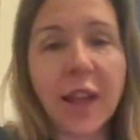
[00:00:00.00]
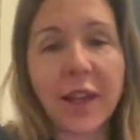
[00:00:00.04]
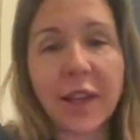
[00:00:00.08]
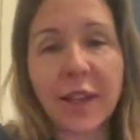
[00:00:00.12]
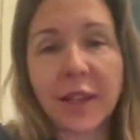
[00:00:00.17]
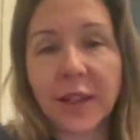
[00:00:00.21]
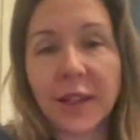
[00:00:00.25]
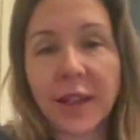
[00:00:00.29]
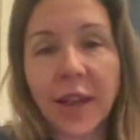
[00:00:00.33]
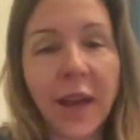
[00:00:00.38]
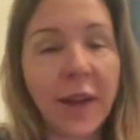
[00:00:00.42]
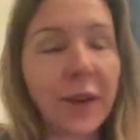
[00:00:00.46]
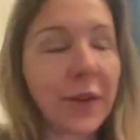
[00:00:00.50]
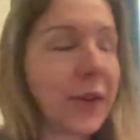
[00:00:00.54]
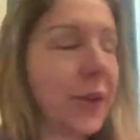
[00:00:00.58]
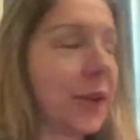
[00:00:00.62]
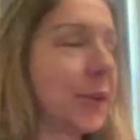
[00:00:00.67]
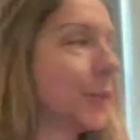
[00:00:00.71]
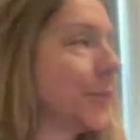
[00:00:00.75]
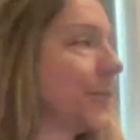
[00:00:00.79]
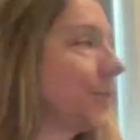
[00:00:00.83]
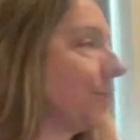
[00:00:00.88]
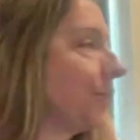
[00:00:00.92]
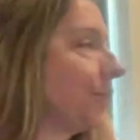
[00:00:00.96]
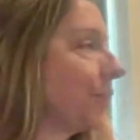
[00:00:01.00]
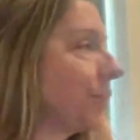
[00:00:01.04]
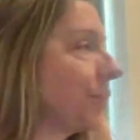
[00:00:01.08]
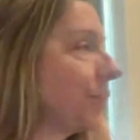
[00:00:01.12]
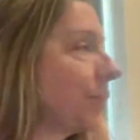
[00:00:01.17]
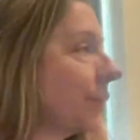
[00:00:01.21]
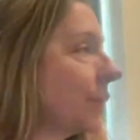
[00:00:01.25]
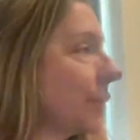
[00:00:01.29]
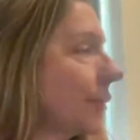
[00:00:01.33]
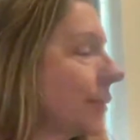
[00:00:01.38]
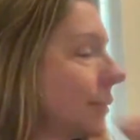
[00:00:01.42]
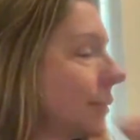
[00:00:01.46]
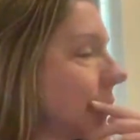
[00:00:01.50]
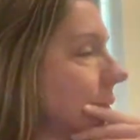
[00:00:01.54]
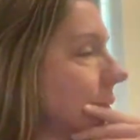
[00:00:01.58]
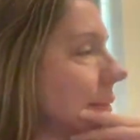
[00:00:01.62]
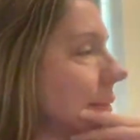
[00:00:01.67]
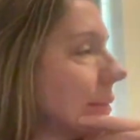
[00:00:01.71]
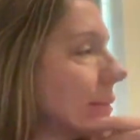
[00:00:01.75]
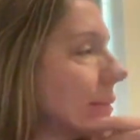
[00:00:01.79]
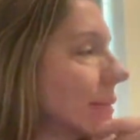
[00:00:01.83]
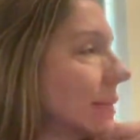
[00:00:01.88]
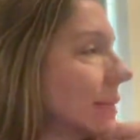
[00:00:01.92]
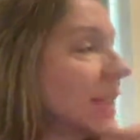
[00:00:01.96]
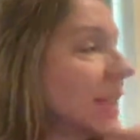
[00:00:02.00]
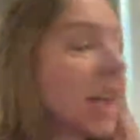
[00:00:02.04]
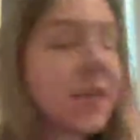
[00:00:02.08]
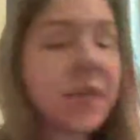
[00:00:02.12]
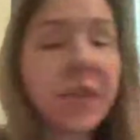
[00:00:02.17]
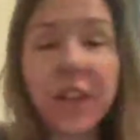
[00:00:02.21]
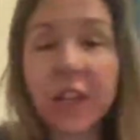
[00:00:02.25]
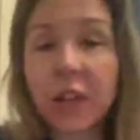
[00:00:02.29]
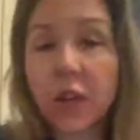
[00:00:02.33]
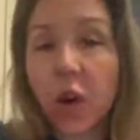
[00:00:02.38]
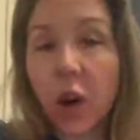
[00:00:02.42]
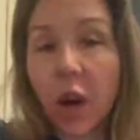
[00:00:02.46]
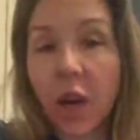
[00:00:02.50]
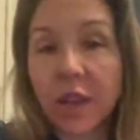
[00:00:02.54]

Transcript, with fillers: which was huge. It was like, I don't know,